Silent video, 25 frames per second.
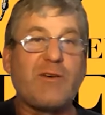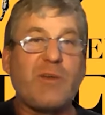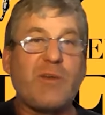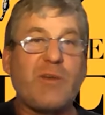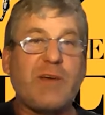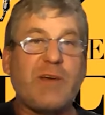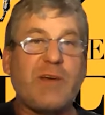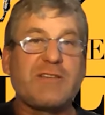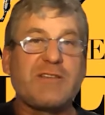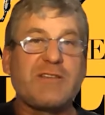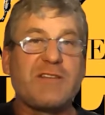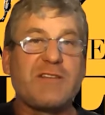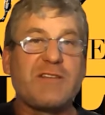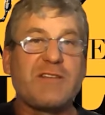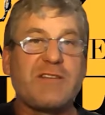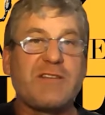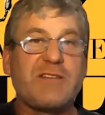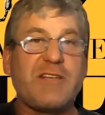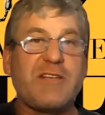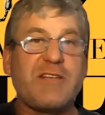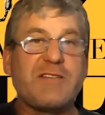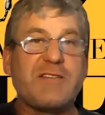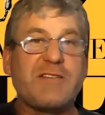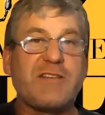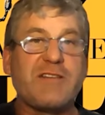your pests and
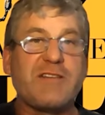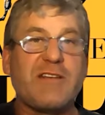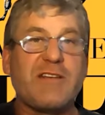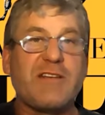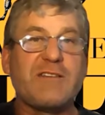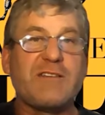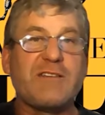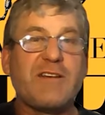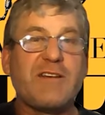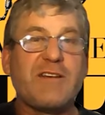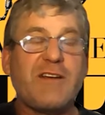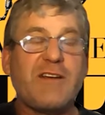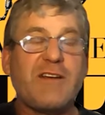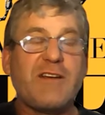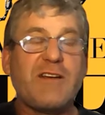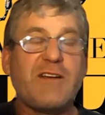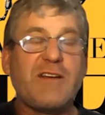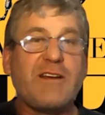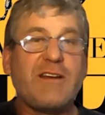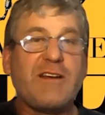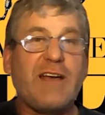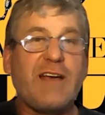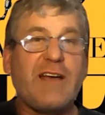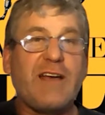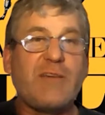diseases and
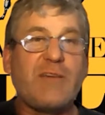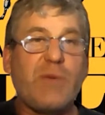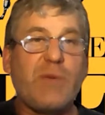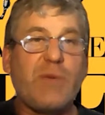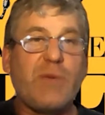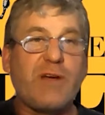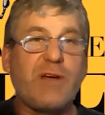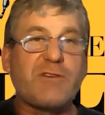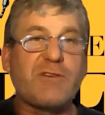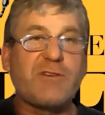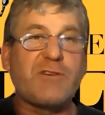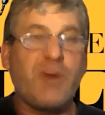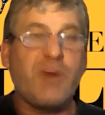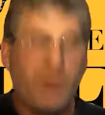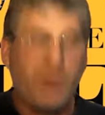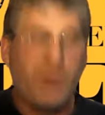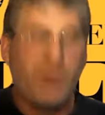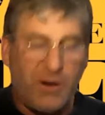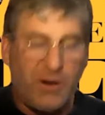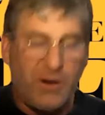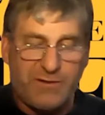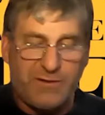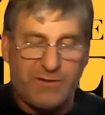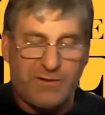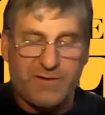and be on top
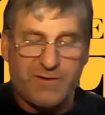of